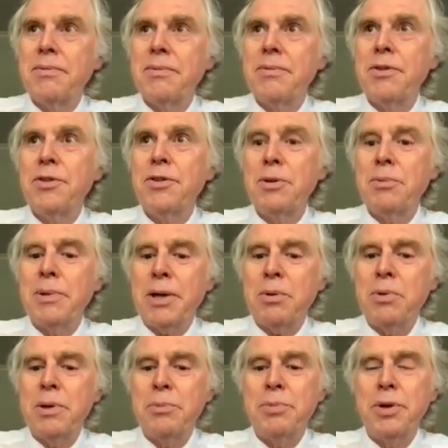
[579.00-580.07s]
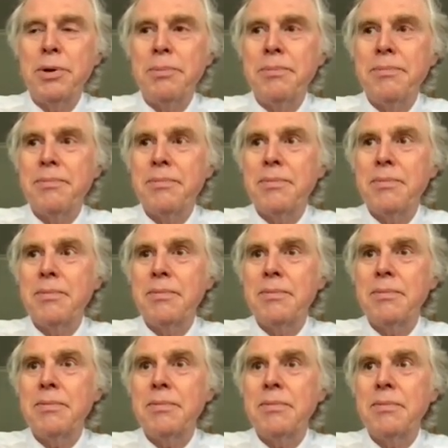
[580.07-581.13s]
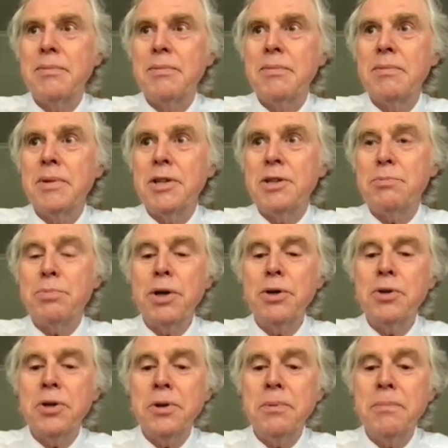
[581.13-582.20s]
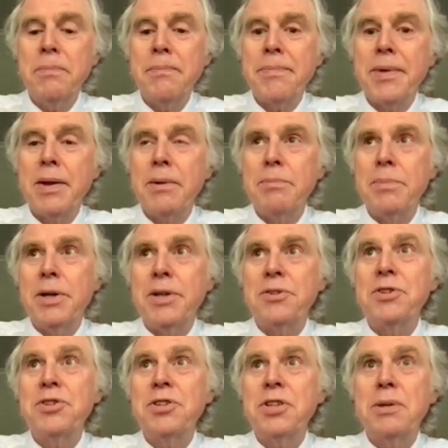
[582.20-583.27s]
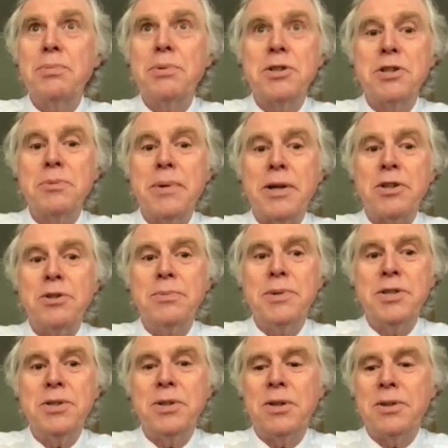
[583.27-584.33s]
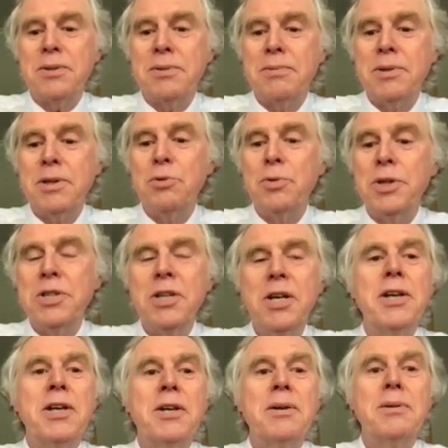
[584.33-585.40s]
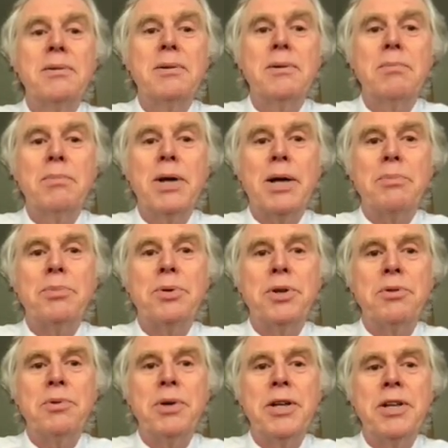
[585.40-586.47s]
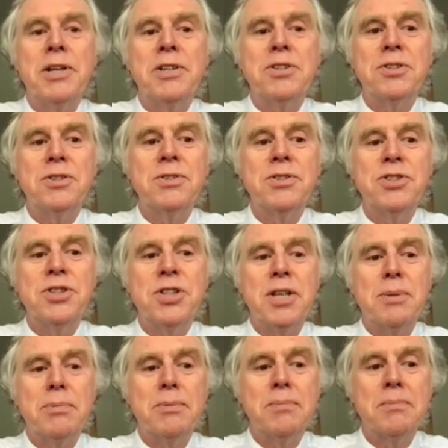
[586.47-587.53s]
the thermal equilibrium is broken, but the shape of the spectrum is not. You retain black body radiation shape.